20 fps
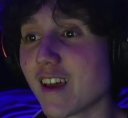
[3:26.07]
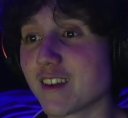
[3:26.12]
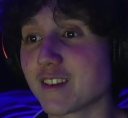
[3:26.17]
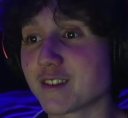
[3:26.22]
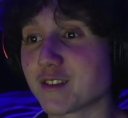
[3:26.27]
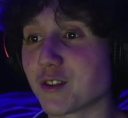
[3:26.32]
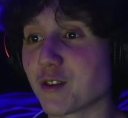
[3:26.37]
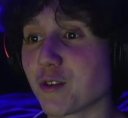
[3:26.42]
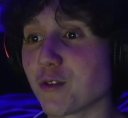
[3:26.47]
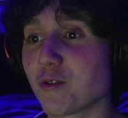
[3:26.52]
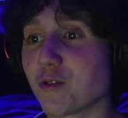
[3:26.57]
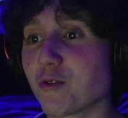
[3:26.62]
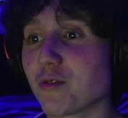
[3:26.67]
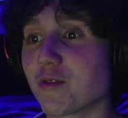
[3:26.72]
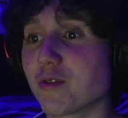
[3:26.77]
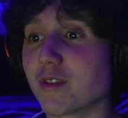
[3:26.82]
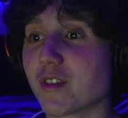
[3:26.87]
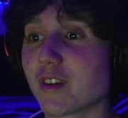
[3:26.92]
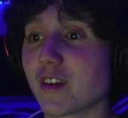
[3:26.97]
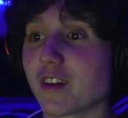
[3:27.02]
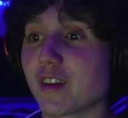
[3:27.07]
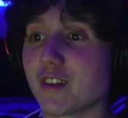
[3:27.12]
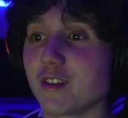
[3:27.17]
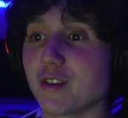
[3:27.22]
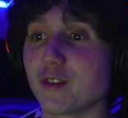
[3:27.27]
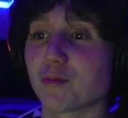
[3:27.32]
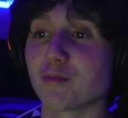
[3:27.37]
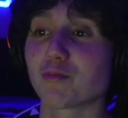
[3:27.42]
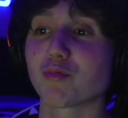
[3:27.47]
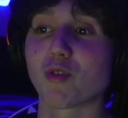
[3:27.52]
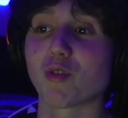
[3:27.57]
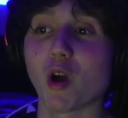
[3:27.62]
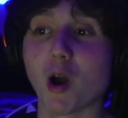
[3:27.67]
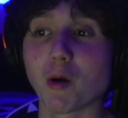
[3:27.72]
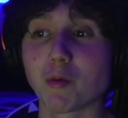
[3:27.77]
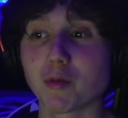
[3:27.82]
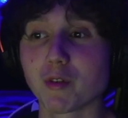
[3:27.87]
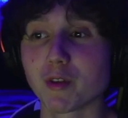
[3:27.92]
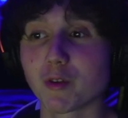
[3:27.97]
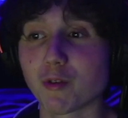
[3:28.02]
So you're
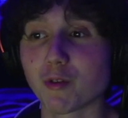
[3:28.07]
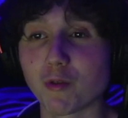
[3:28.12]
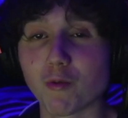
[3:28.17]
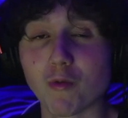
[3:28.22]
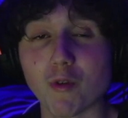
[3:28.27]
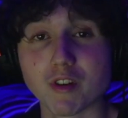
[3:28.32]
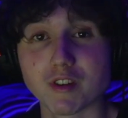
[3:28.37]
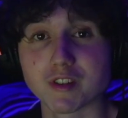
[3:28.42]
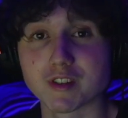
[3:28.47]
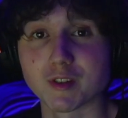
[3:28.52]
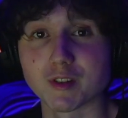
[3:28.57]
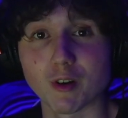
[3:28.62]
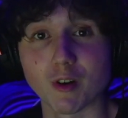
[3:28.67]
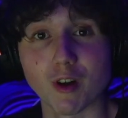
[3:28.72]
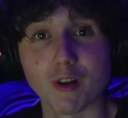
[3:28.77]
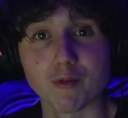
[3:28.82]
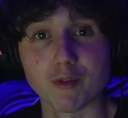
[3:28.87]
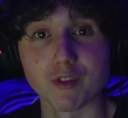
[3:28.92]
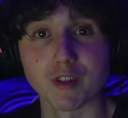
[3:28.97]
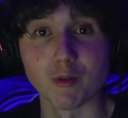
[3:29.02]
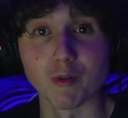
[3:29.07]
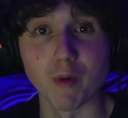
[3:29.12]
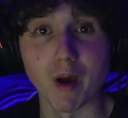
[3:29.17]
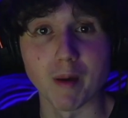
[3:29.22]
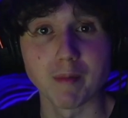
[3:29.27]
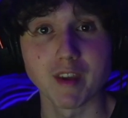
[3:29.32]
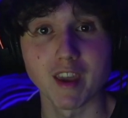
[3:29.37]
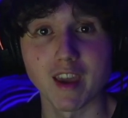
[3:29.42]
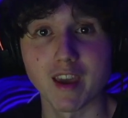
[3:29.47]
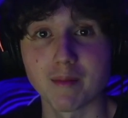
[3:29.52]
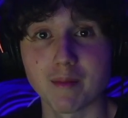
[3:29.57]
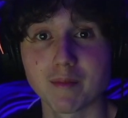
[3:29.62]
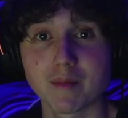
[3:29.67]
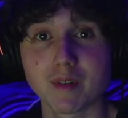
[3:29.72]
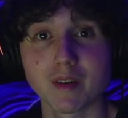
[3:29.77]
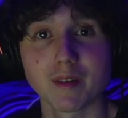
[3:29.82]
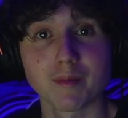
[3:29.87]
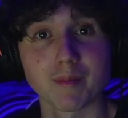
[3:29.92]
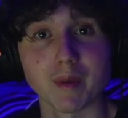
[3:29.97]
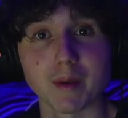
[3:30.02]
probably going to want to start off with a webcam,
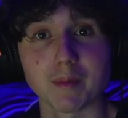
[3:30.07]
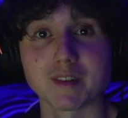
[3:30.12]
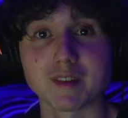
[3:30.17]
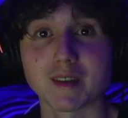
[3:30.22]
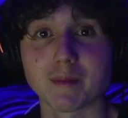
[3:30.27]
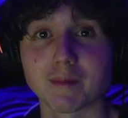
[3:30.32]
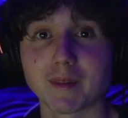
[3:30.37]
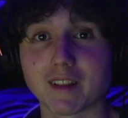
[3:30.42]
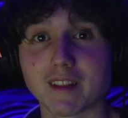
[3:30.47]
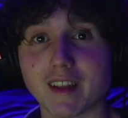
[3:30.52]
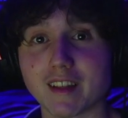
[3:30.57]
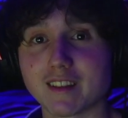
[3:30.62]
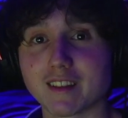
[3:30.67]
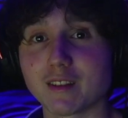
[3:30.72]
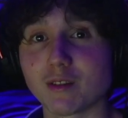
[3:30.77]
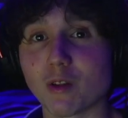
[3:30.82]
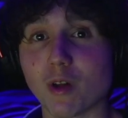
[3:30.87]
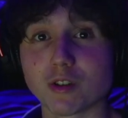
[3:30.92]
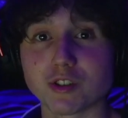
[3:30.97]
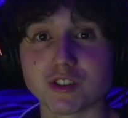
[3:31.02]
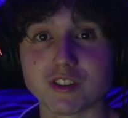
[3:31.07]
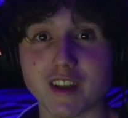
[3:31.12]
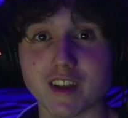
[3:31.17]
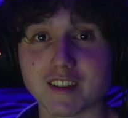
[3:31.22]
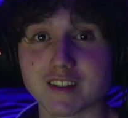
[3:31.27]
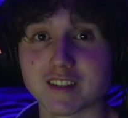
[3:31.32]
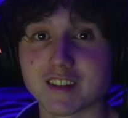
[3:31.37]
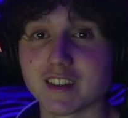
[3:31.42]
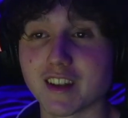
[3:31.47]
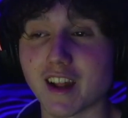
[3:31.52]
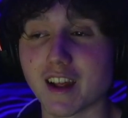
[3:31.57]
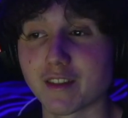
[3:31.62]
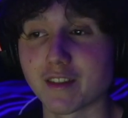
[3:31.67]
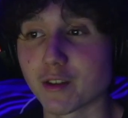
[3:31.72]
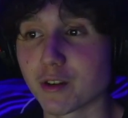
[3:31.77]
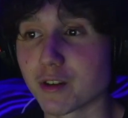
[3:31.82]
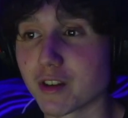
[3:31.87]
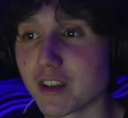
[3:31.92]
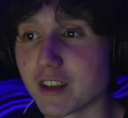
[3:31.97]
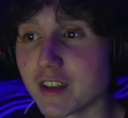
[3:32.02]
maybe something like the Logitech
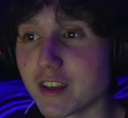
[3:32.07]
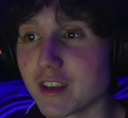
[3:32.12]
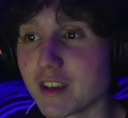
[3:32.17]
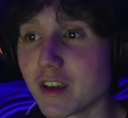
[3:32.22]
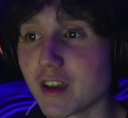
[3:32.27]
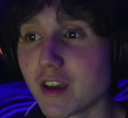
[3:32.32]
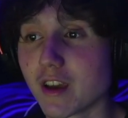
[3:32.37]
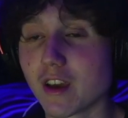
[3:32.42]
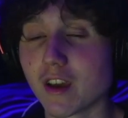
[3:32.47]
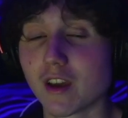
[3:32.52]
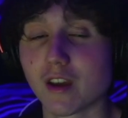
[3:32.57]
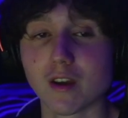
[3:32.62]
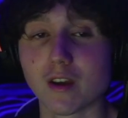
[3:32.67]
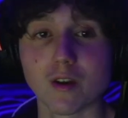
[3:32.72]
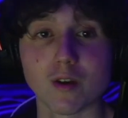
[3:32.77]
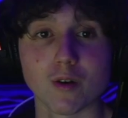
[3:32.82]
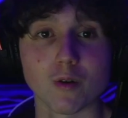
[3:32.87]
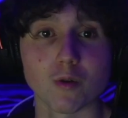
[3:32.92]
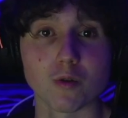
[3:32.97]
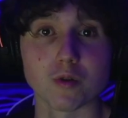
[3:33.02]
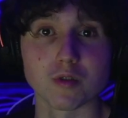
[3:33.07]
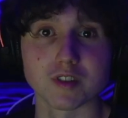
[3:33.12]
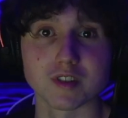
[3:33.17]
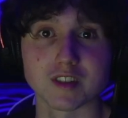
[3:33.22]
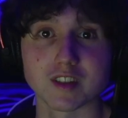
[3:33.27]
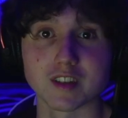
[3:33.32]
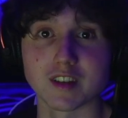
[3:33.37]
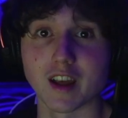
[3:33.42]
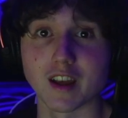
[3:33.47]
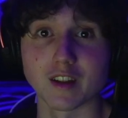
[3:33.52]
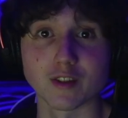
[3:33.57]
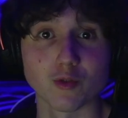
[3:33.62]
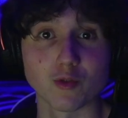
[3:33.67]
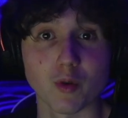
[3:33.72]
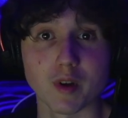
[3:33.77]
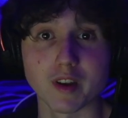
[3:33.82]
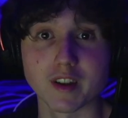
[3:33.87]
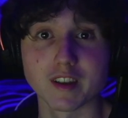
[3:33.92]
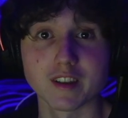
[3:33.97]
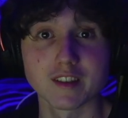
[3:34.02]
C930E or
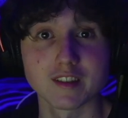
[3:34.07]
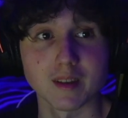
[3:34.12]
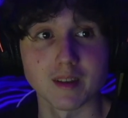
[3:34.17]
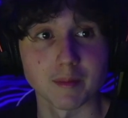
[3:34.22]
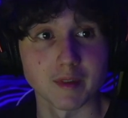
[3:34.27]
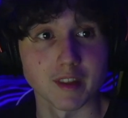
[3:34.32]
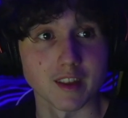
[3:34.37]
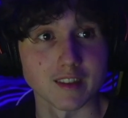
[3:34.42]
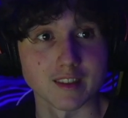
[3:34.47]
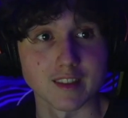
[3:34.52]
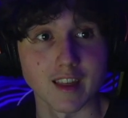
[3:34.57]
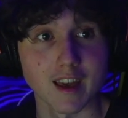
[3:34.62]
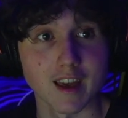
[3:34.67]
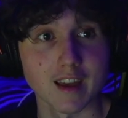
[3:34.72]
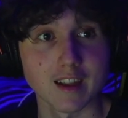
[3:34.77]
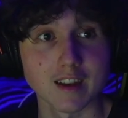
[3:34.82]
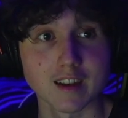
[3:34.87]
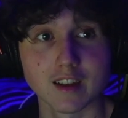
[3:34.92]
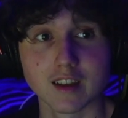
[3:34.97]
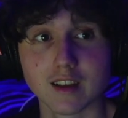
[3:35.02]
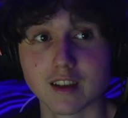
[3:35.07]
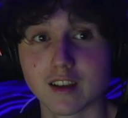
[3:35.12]
C920, something like that.